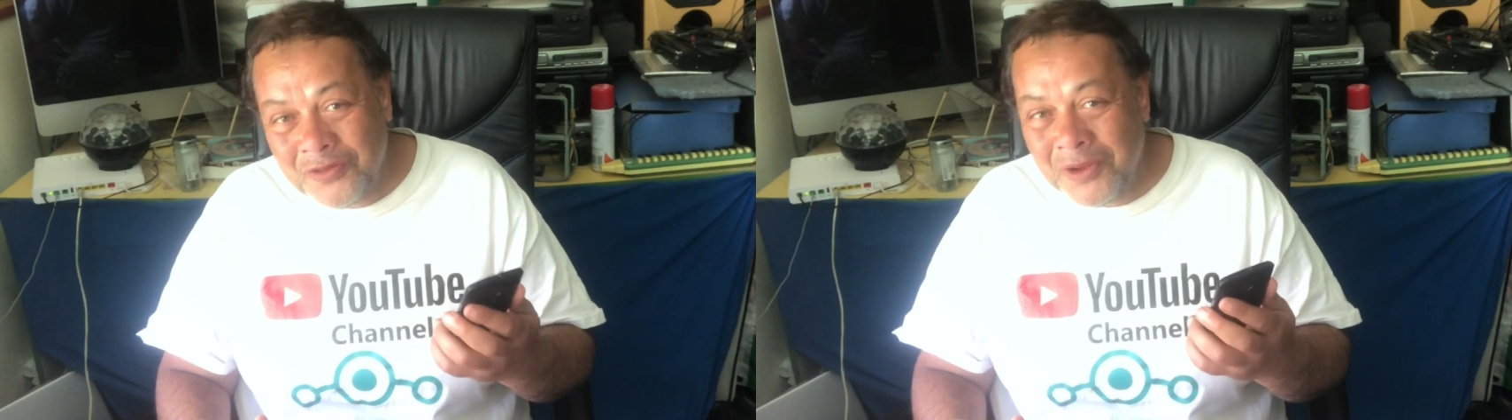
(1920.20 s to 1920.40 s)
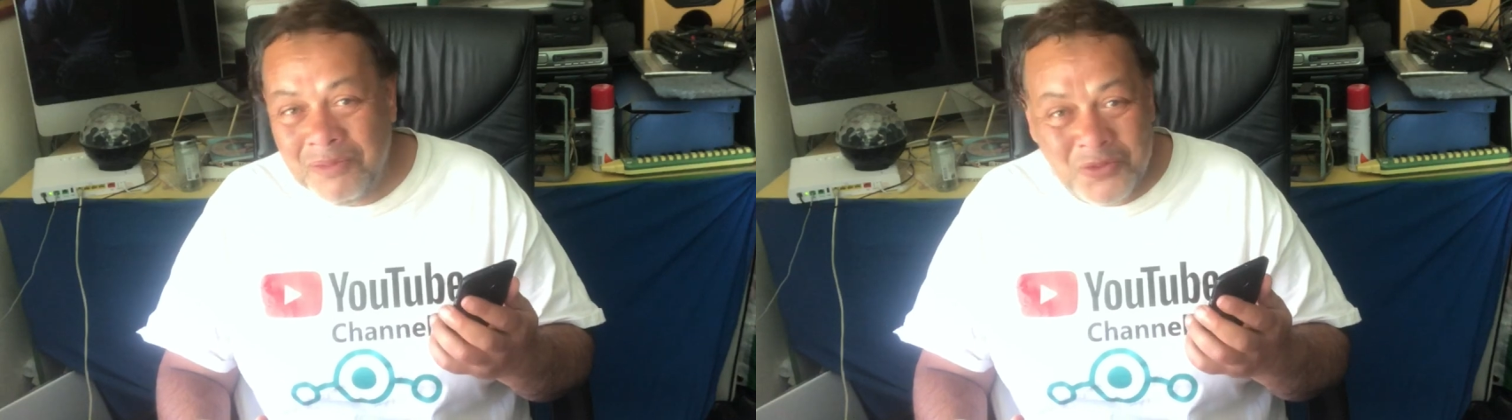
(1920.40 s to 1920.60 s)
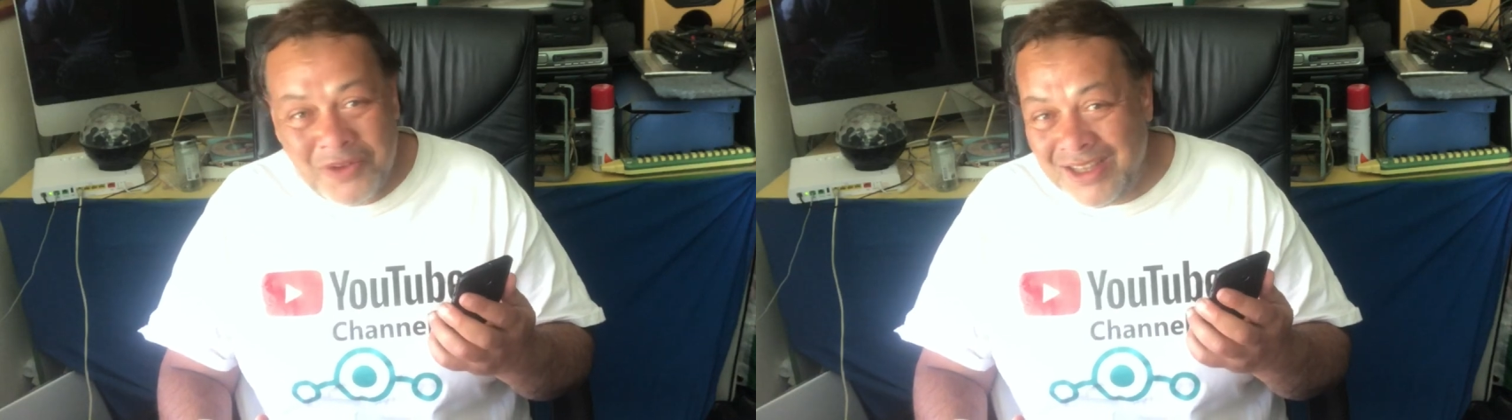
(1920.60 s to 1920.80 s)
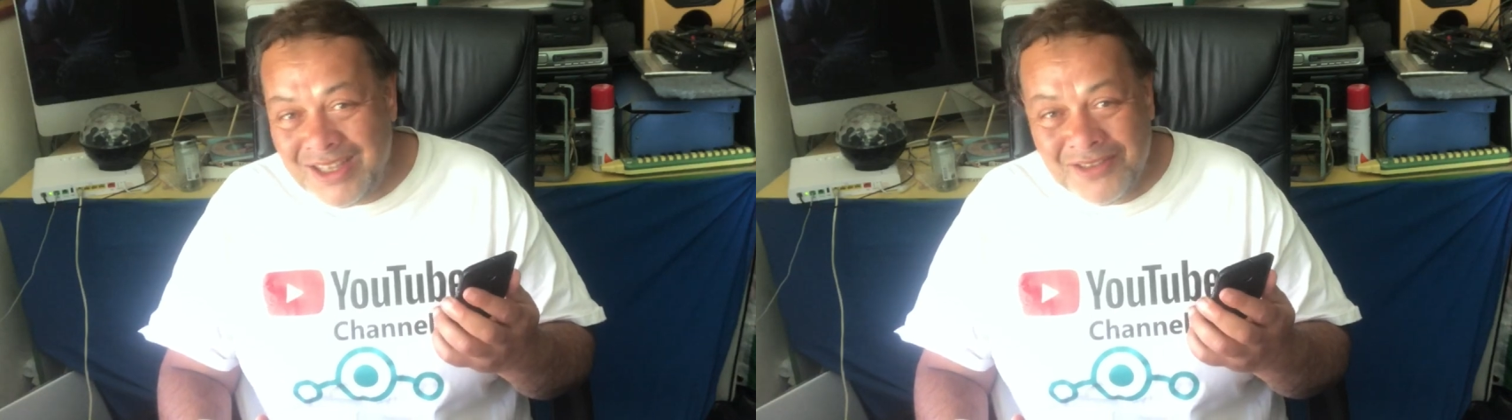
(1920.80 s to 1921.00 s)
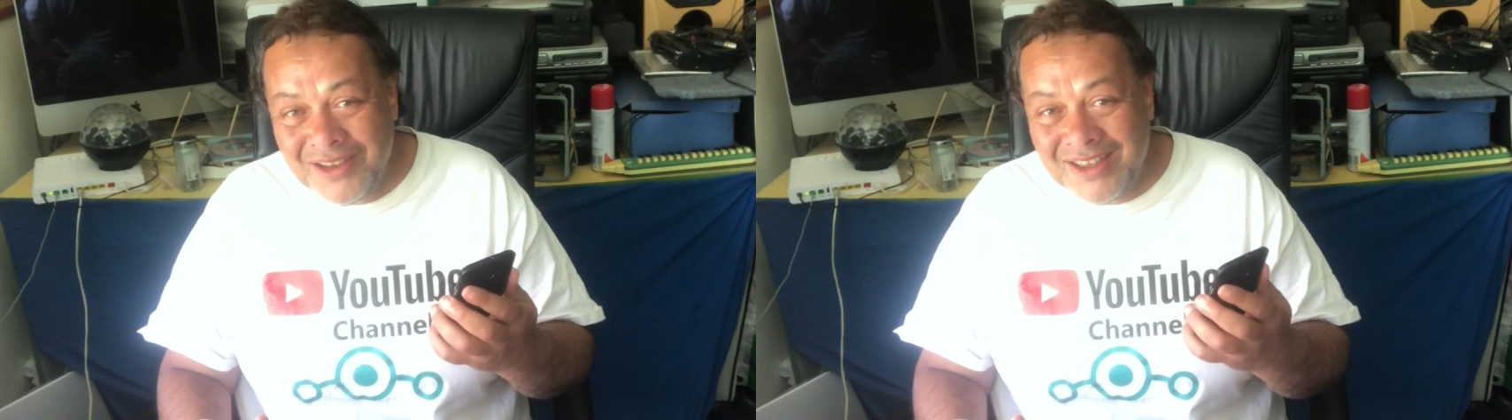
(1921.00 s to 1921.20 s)
from
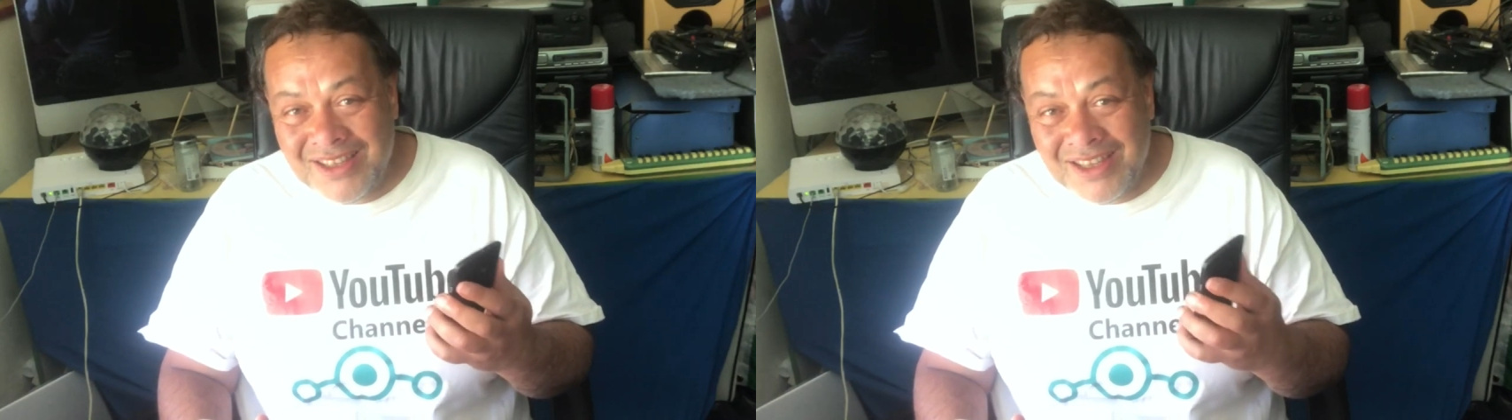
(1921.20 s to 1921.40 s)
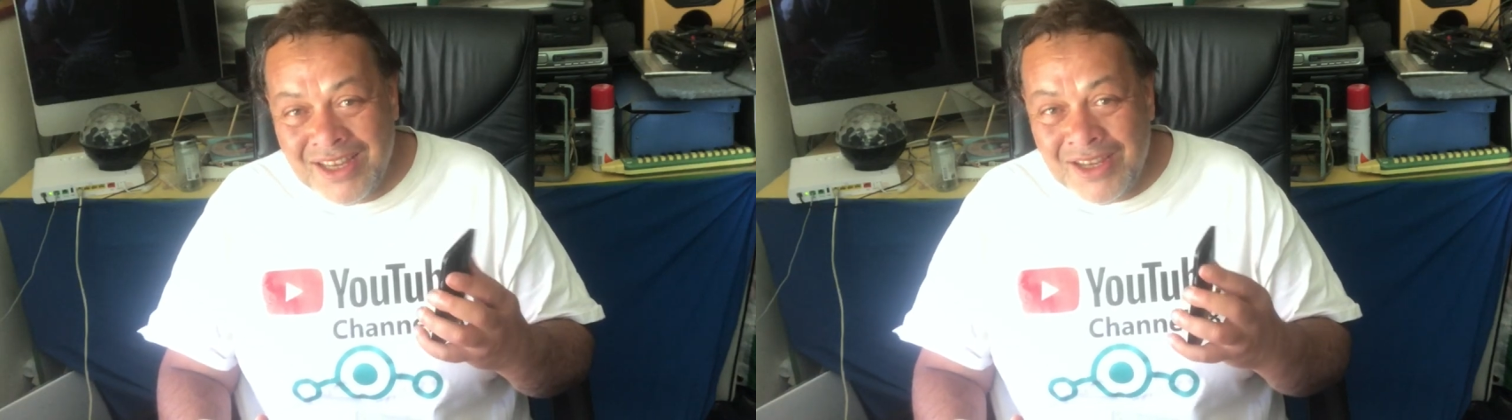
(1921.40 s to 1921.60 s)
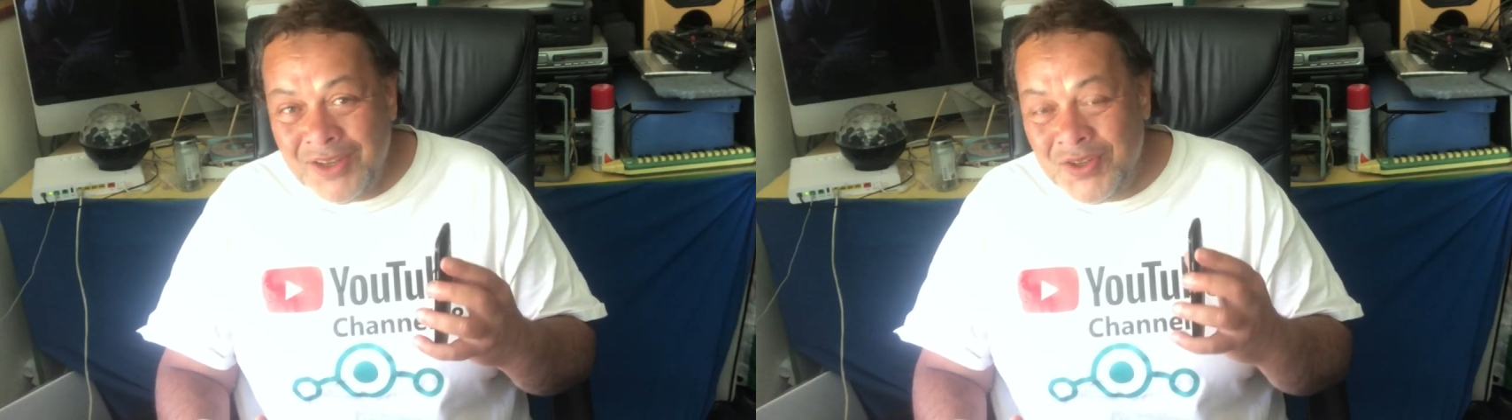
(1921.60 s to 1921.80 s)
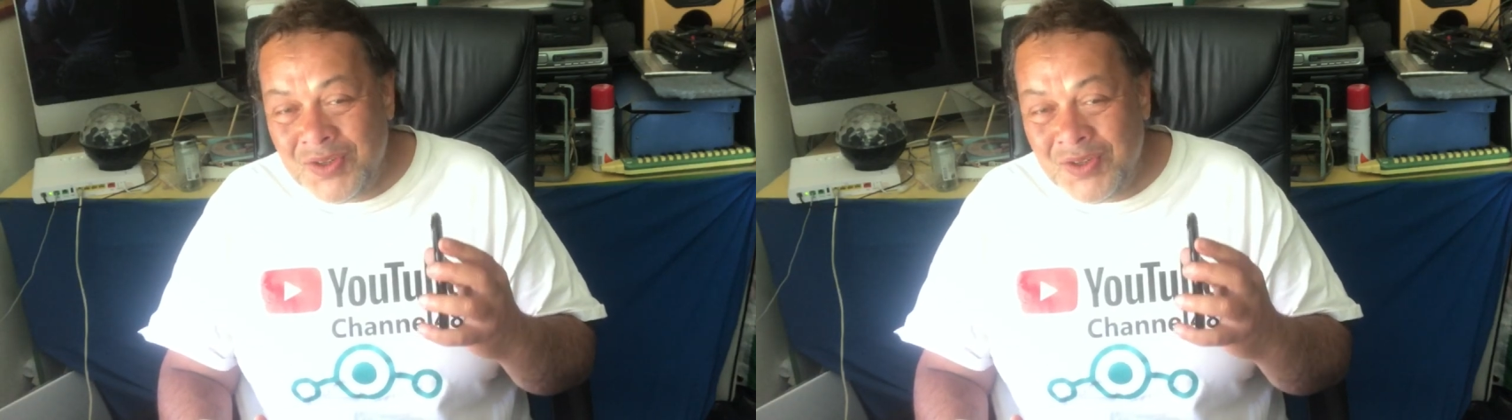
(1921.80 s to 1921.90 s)
twenty twenty. You